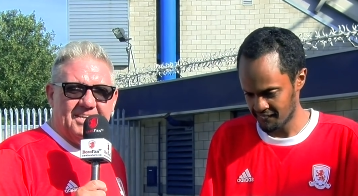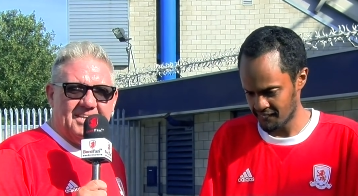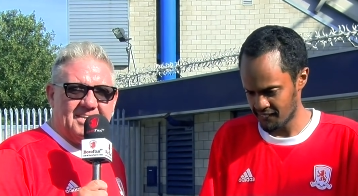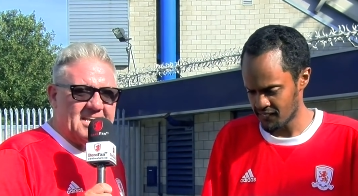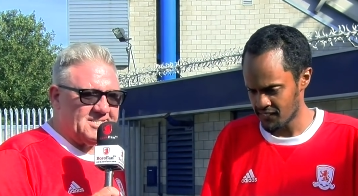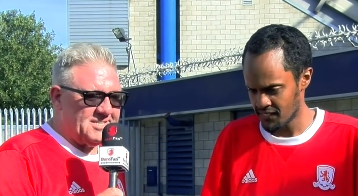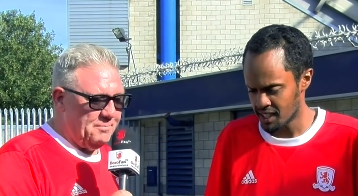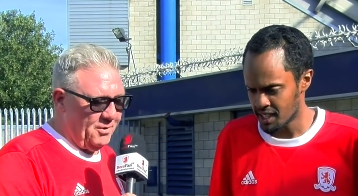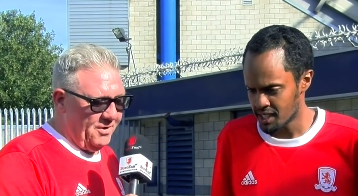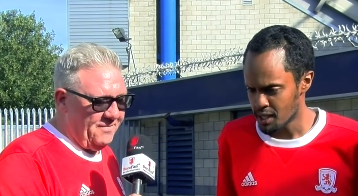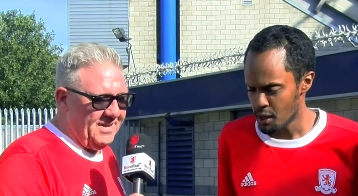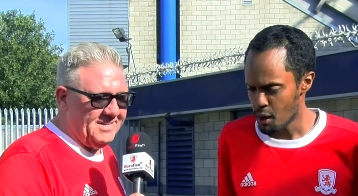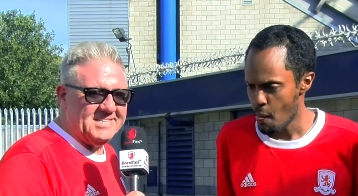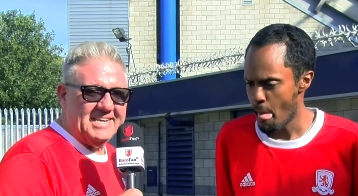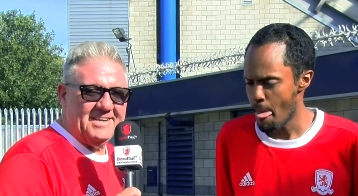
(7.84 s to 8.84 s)
Speaker 1: Guess you put a
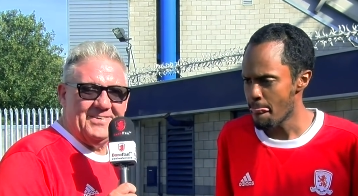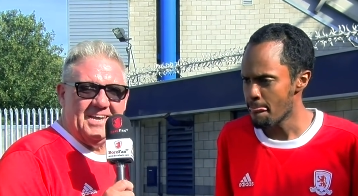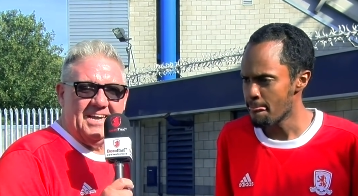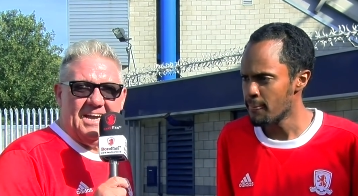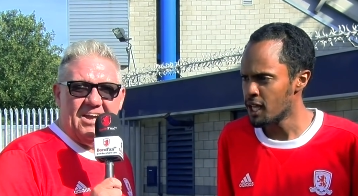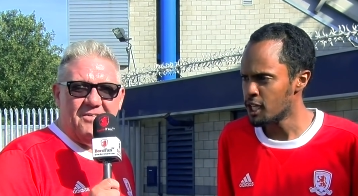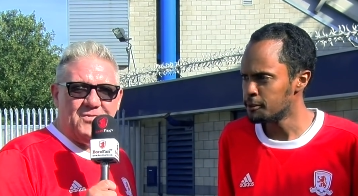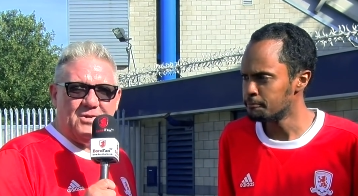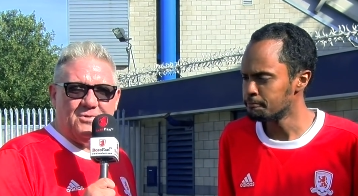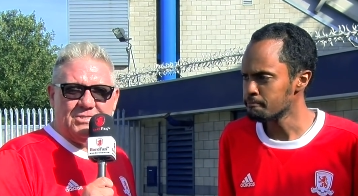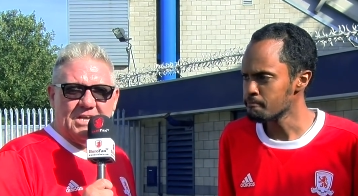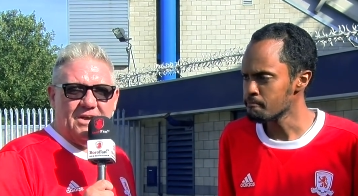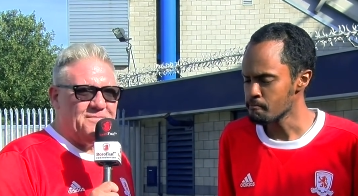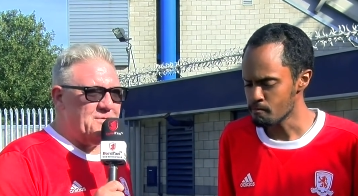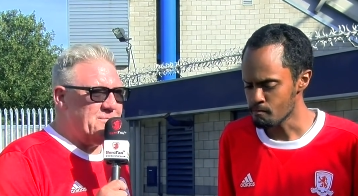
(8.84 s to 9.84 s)
fan TV. I have
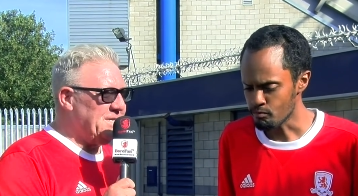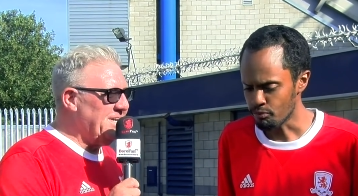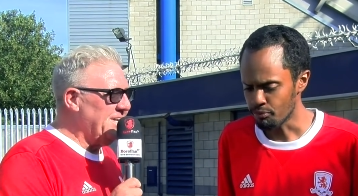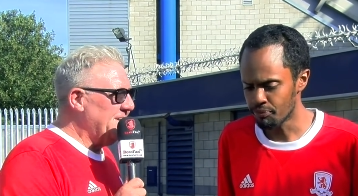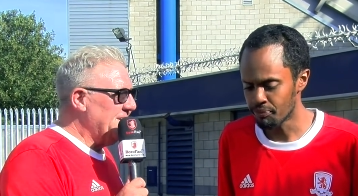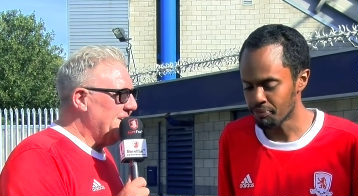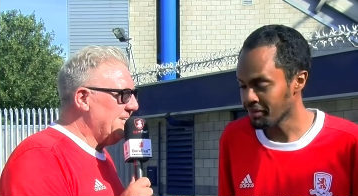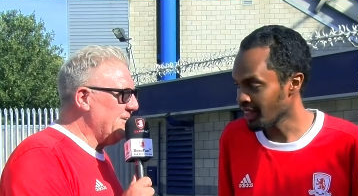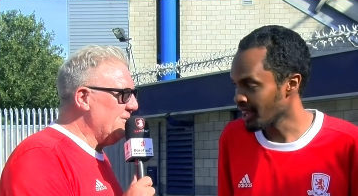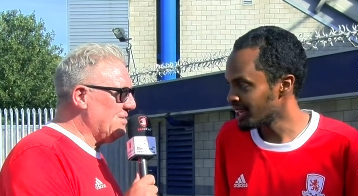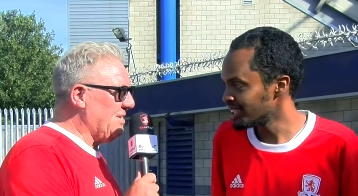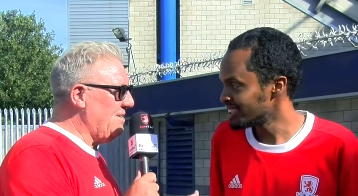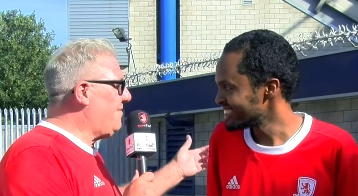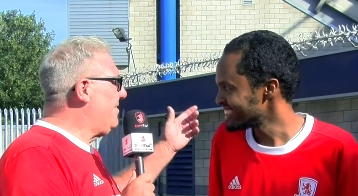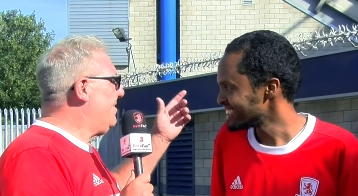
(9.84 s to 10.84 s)
Yusuf with me.
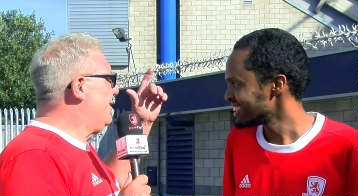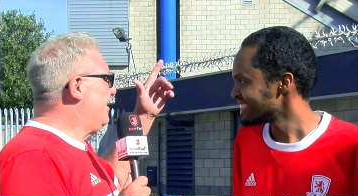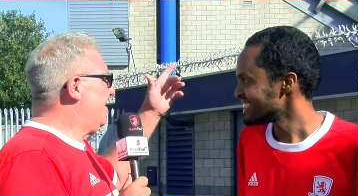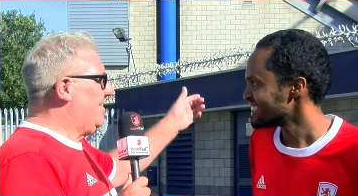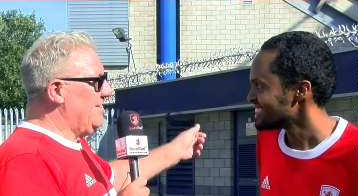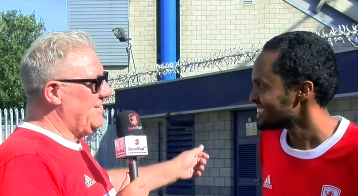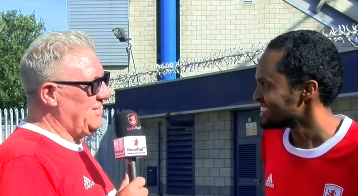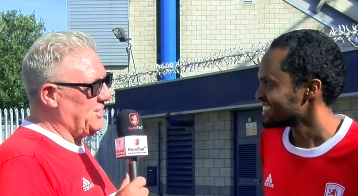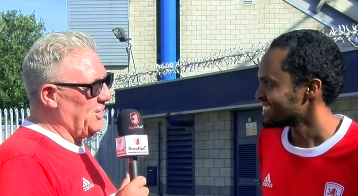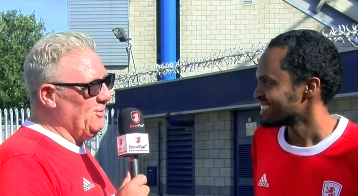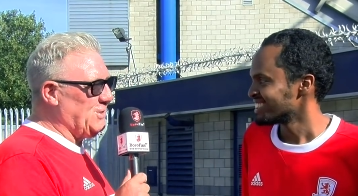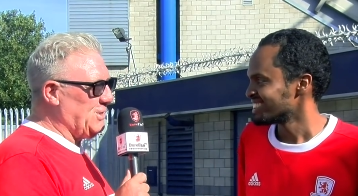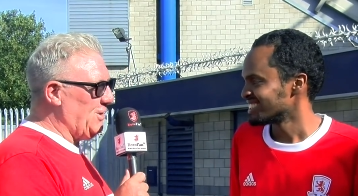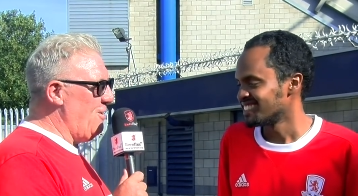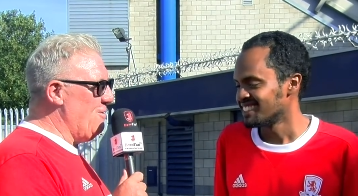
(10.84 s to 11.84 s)
Yusuf, 2
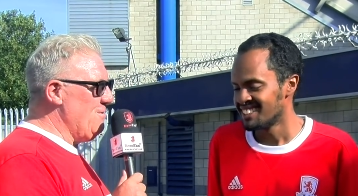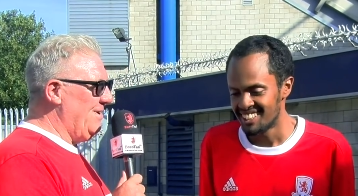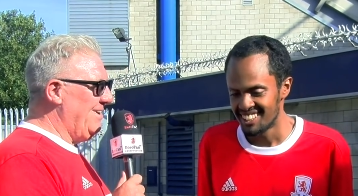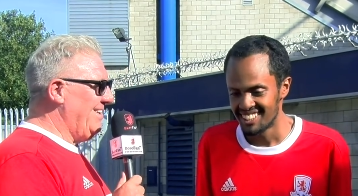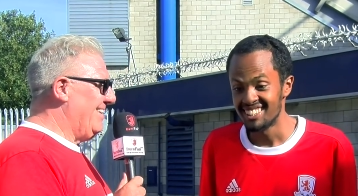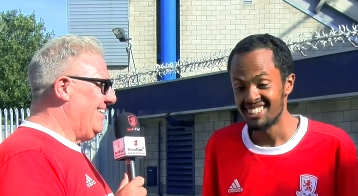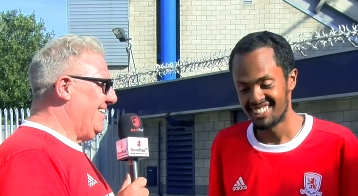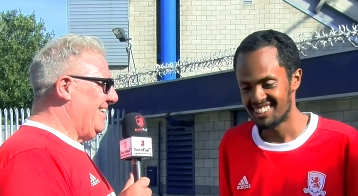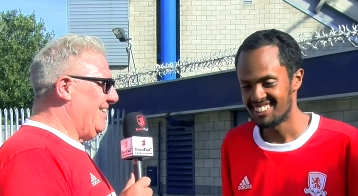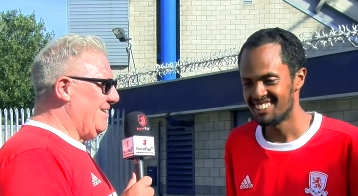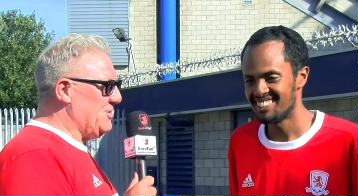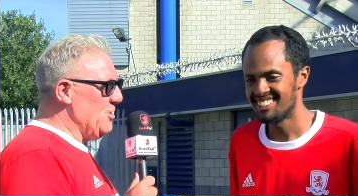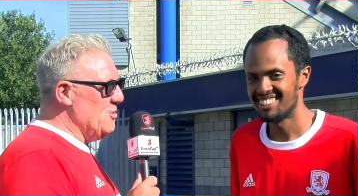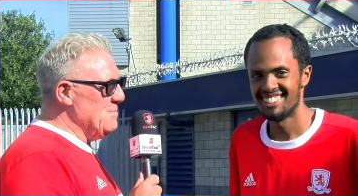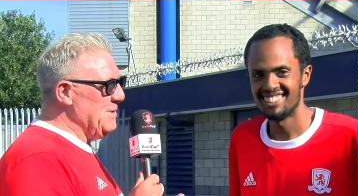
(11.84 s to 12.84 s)
2,
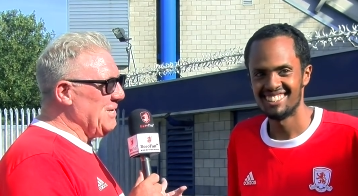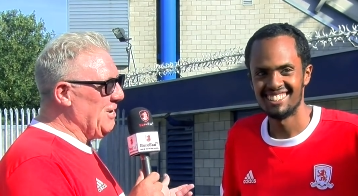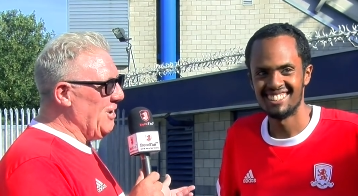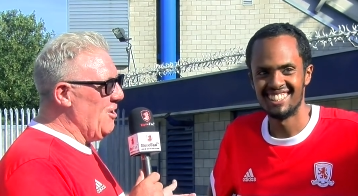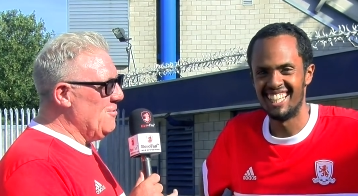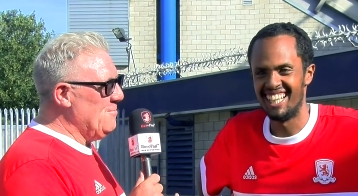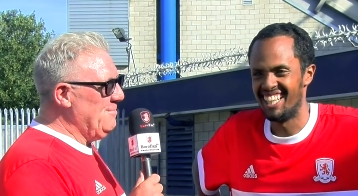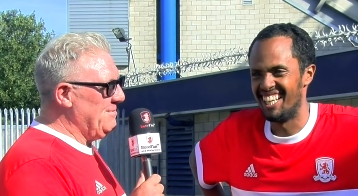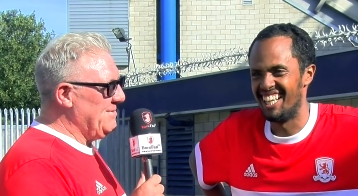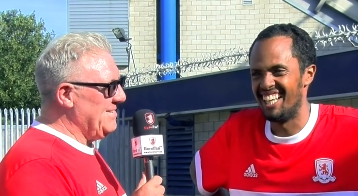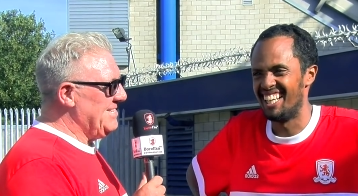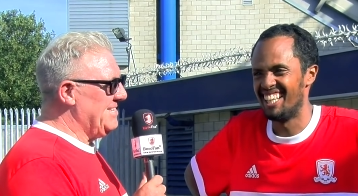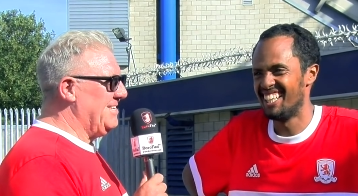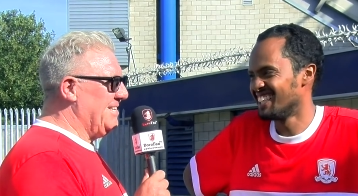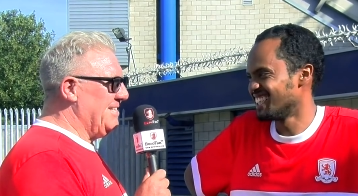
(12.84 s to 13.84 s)
doom and gloom.
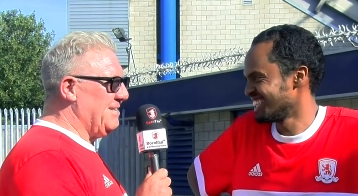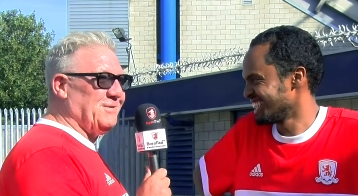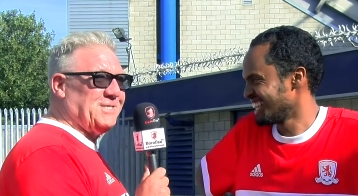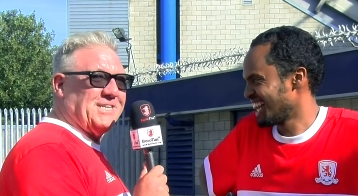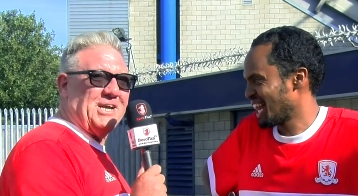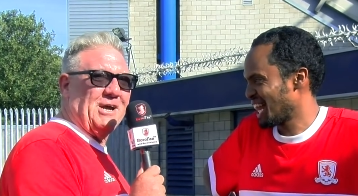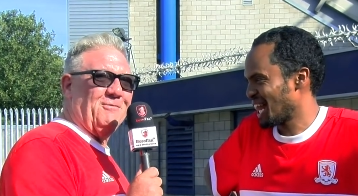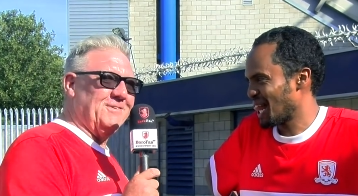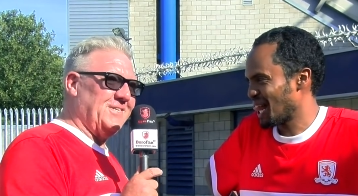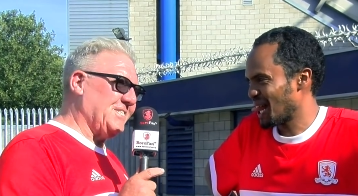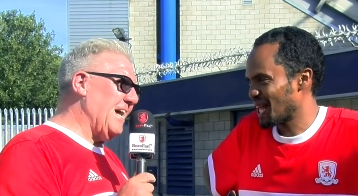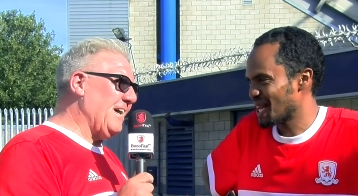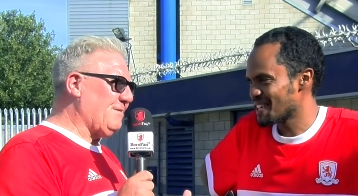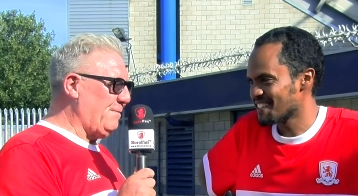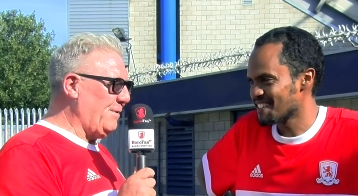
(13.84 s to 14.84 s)
There was shouting
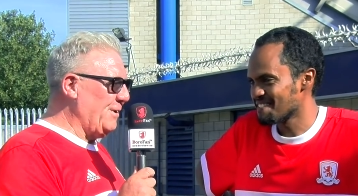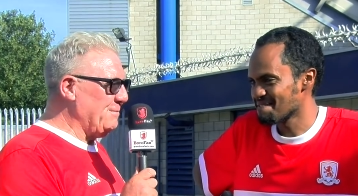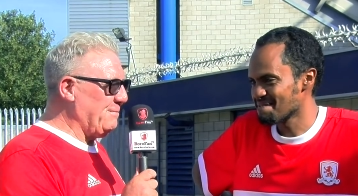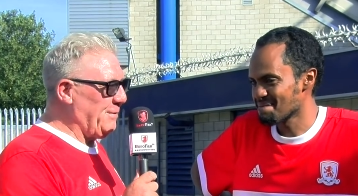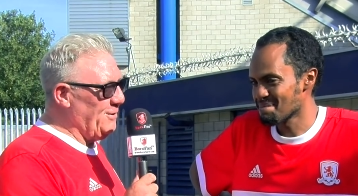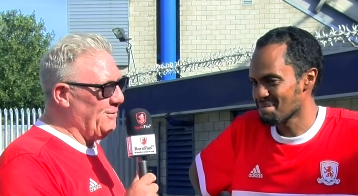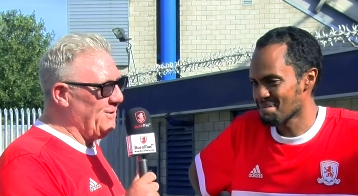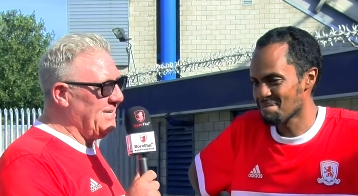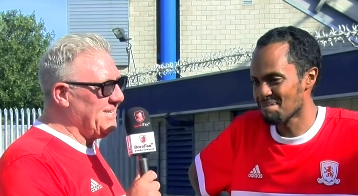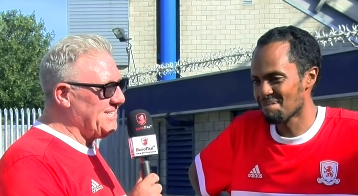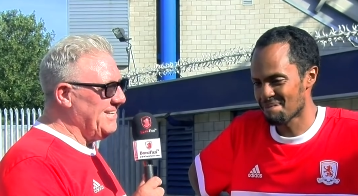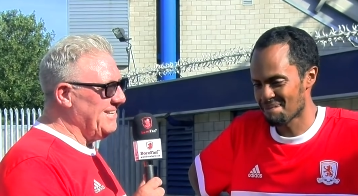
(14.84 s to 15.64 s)
sack Pulis.